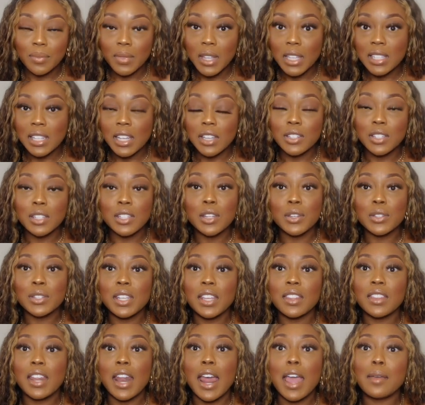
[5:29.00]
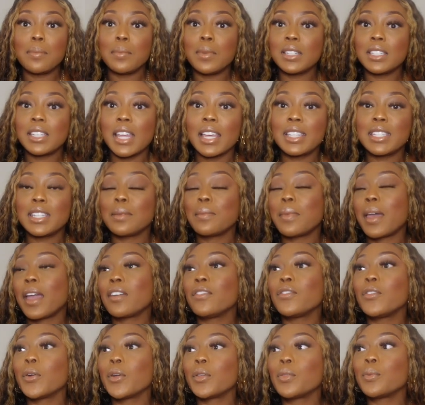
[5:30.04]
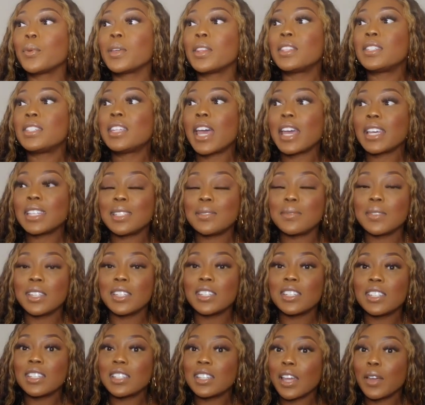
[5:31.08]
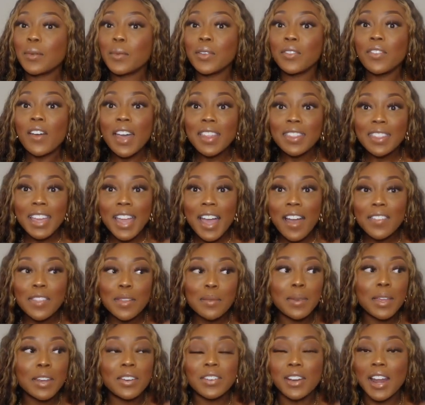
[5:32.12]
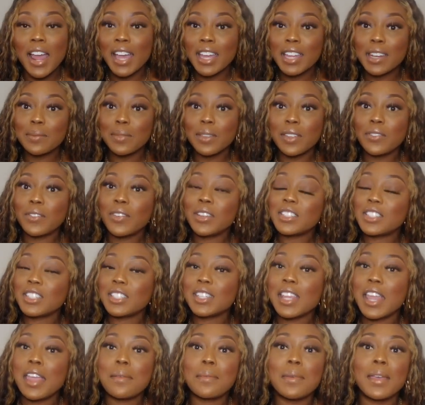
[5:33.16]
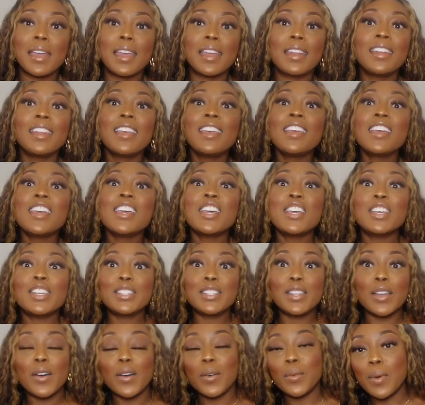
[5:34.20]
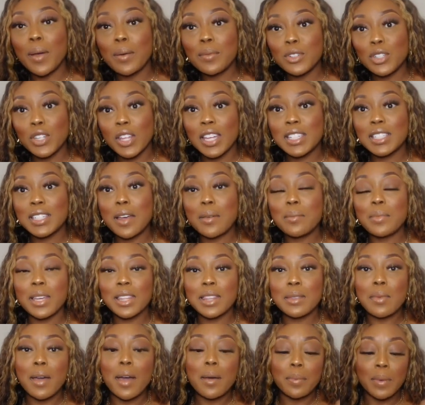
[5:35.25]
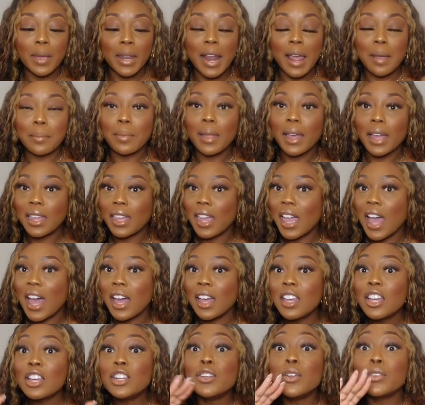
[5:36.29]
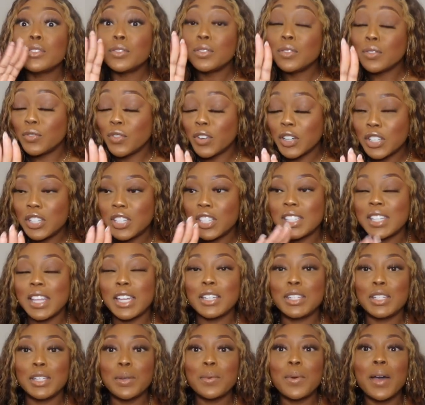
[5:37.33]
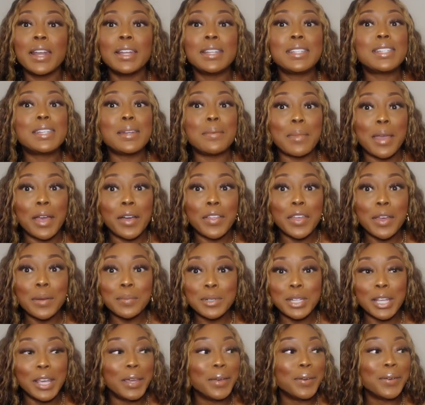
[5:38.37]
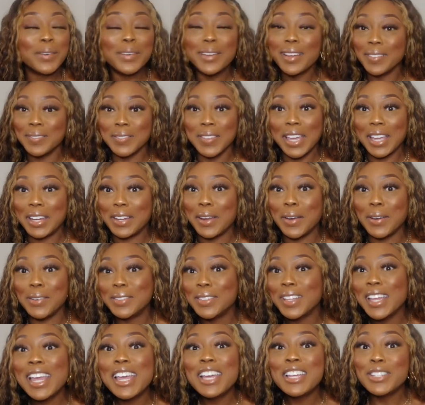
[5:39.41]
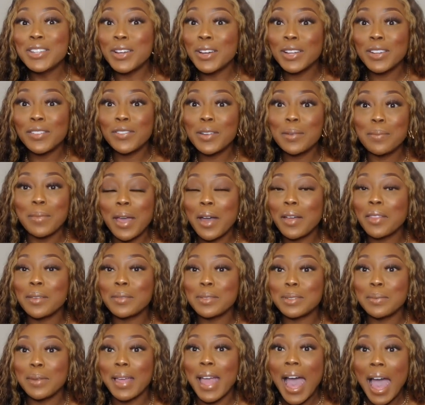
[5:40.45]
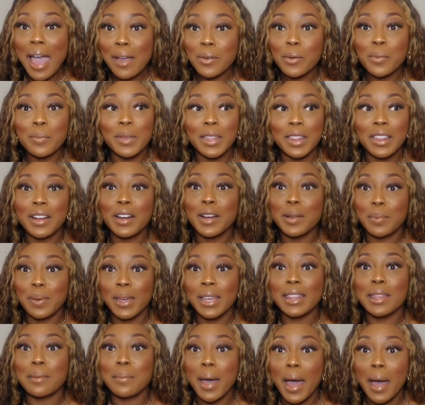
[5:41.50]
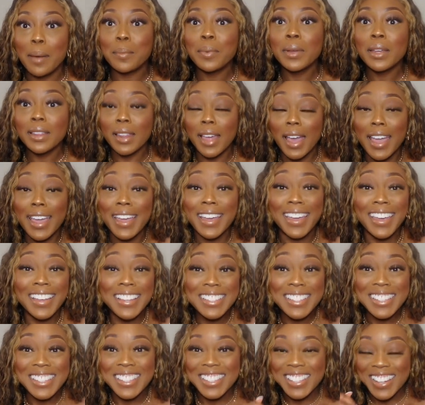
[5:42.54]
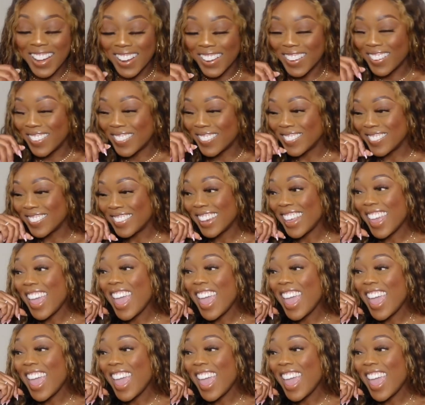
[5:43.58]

sales associate that I had been texting back and forth with texts me, and she's like, we finally got them in. You're not gonna believe what just came in. So when would you like to come pick them up? And I'm like, yeah. No, first she's like, do you want us to mail them to you? I'm like, no, don't even mail them to me. I will be there to pick them up. Like, so